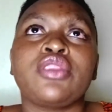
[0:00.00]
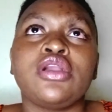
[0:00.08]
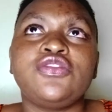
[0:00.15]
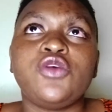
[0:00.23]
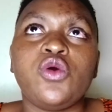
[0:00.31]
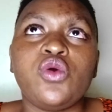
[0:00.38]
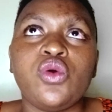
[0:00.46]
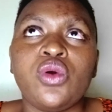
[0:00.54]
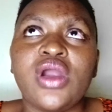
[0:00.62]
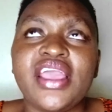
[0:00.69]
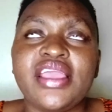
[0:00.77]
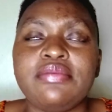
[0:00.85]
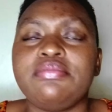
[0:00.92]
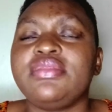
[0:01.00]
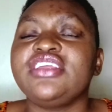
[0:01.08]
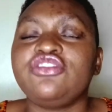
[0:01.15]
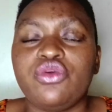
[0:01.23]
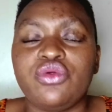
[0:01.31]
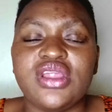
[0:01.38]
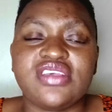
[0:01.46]
So I
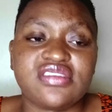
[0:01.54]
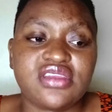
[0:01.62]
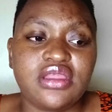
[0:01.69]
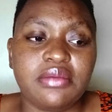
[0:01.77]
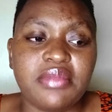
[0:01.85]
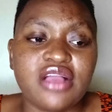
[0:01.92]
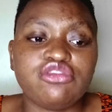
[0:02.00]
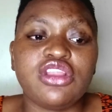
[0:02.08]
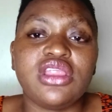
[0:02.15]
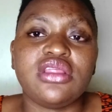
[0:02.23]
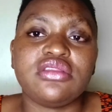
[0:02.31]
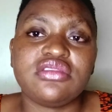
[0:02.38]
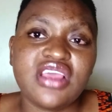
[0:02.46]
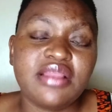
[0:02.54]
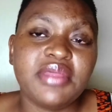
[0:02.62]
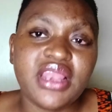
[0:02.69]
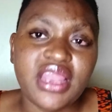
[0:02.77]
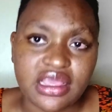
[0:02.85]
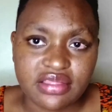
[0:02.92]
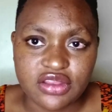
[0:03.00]
later on asked him, actually tell me
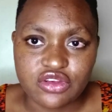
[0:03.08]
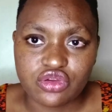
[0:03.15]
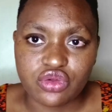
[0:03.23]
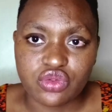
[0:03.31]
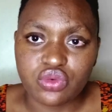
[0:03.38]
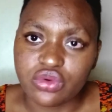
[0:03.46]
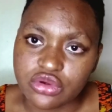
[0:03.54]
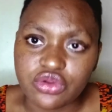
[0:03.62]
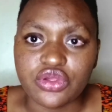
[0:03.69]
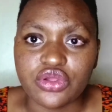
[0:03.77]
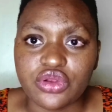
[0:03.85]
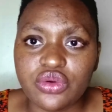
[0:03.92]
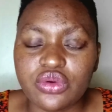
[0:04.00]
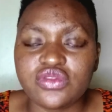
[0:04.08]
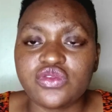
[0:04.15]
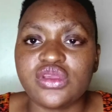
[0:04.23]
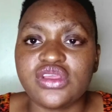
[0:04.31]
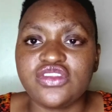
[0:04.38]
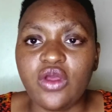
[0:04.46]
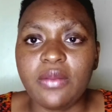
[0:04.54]
like the truth. What do you do? So
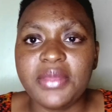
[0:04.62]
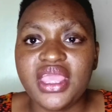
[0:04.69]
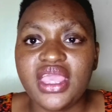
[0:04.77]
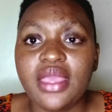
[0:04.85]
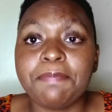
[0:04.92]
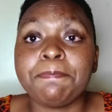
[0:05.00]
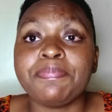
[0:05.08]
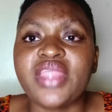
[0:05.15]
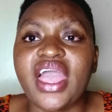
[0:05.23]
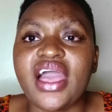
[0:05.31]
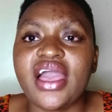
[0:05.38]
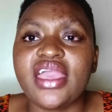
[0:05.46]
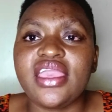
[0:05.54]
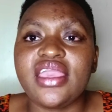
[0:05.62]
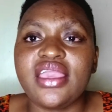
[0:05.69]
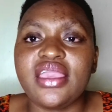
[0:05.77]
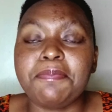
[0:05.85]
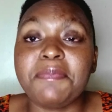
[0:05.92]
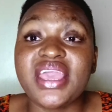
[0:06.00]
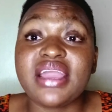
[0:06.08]
he told me
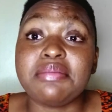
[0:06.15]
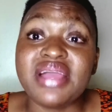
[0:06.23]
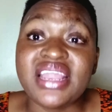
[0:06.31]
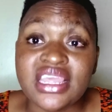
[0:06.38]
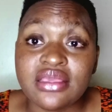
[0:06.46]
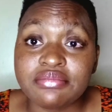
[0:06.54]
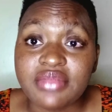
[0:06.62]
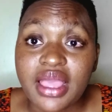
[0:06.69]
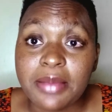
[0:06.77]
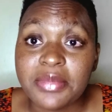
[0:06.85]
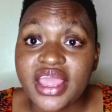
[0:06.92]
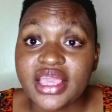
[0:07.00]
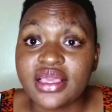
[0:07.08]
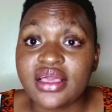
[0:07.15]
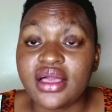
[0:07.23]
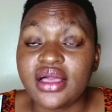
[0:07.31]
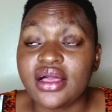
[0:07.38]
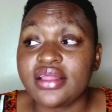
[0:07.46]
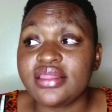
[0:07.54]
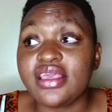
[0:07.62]
I make money I'm like,
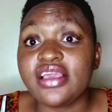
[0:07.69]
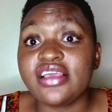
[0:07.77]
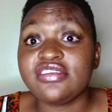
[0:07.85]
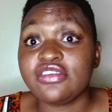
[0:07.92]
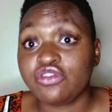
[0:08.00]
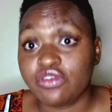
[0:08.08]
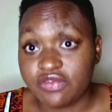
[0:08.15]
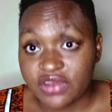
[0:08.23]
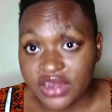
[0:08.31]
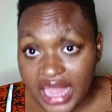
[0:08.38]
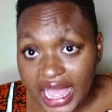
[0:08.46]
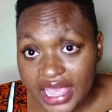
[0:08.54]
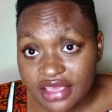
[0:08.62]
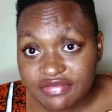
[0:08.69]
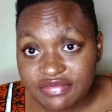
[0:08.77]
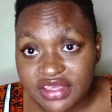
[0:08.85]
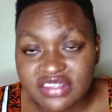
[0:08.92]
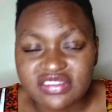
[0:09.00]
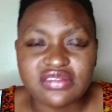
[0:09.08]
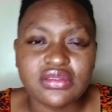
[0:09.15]
uh, the essence of life
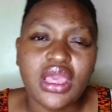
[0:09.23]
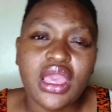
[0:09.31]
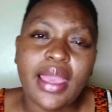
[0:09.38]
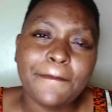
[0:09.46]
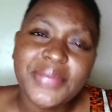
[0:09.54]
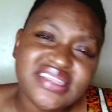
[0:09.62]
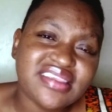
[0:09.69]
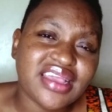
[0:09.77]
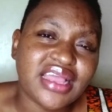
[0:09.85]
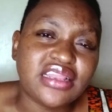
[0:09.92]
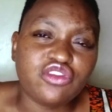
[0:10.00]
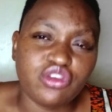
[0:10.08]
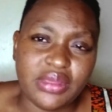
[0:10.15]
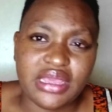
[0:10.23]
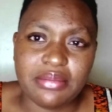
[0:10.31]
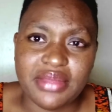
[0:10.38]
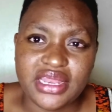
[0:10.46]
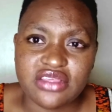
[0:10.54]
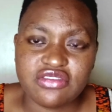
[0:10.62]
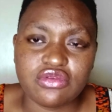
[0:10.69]
is basically to make
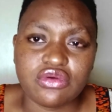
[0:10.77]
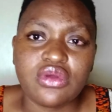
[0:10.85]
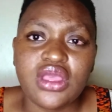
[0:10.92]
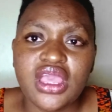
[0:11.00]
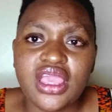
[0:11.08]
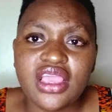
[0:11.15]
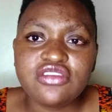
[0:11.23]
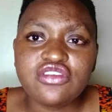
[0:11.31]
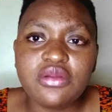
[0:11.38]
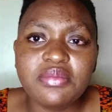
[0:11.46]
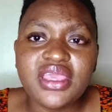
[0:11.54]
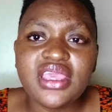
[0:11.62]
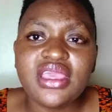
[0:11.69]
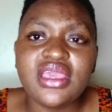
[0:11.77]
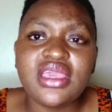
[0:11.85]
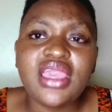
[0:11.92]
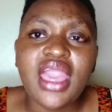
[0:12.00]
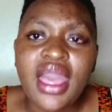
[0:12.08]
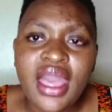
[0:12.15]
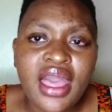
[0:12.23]
money. So he told me,
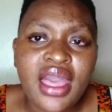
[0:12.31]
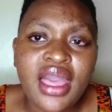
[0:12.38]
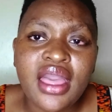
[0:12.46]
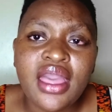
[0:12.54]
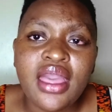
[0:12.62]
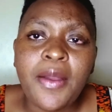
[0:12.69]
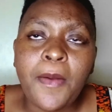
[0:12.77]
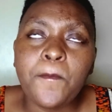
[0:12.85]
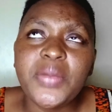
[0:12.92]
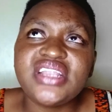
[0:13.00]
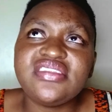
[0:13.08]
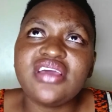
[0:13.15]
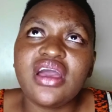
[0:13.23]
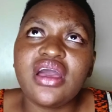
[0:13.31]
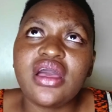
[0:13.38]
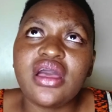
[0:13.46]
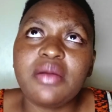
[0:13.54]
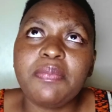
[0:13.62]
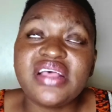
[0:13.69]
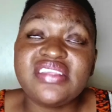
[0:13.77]
yeah, but
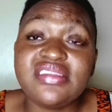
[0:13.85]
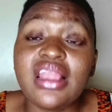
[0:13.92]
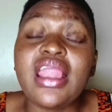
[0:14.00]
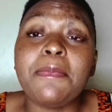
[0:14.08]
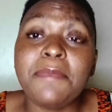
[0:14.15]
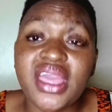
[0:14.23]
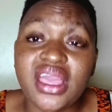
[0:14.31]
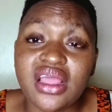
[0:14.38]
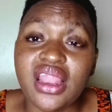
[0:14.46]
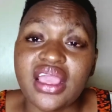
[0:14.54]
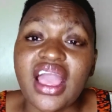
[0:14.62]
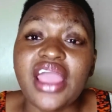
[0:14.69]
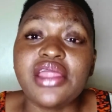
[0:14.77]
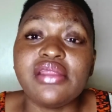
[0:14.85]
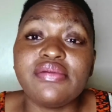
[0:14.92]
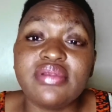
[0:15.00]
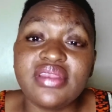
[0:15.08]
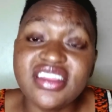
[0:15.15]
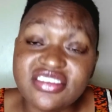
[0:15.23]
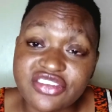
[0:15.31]
uh, personally, I make like, I
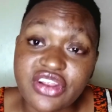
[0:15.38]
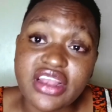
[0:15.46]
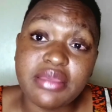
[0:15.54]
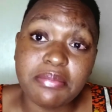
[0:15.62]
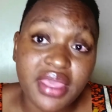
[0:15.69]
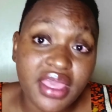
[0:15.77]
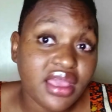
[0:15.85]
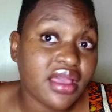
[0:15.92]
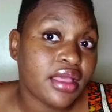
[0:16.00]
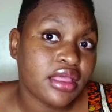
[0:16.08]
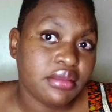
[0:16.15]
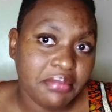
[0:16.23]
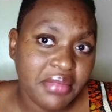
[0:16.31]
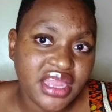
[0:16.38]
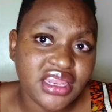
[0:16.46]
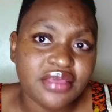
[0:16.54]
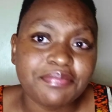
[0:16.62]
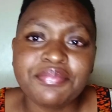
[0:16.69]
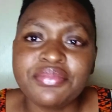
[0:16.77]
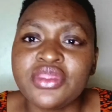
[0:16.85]
literally make
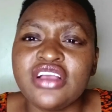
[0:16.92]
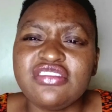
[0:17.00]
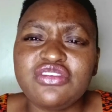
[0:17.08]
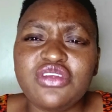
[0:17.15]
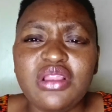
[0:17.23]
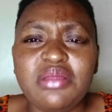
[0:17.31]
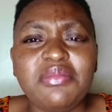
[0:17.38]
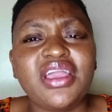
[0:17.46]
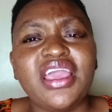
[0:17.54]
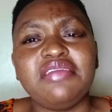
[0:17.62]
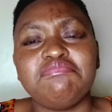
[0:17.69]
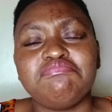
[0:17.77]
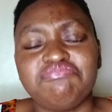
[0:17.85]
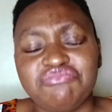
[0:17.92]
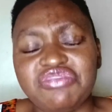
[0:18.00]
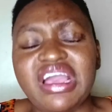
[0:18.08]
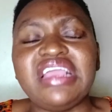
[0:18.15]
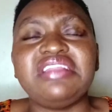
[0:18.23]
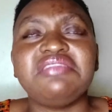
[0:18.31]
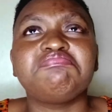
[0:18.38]
money. So I told him, okay,
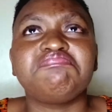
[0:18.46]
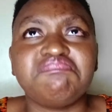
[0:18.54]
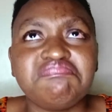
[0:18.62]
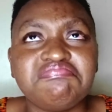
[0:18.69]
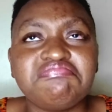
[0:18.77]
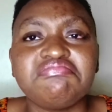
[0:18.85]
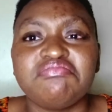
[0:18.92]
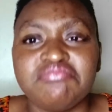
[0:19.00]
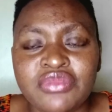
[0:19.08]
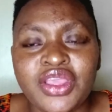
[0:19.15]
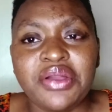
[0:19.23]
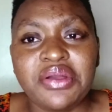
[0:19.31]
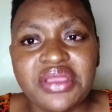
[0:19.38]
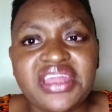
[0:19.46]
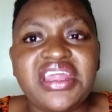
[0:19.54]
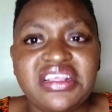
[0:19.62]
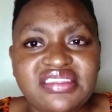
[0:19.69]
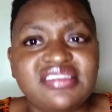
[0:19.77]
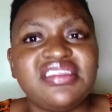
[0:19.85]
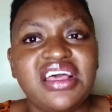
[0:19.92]
fine. Mm -hmm. Okay,
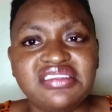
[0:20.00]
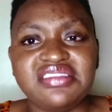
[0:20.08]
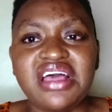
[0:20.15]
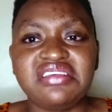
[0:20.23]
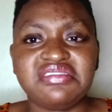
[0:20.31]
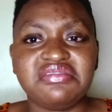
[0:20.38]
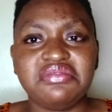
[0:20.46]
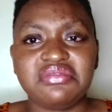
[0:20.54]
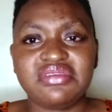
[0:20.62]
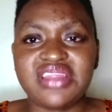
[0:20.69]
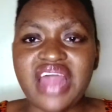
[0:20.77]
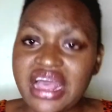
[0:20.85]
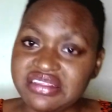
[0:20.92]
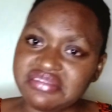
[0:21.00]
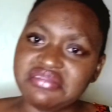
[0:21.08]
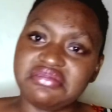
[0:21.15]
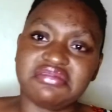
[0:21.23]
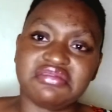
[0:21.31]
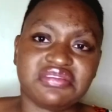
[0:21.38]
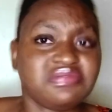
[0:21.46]
that's, that's, that's good. That's
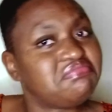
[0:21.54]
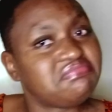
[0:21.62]
good.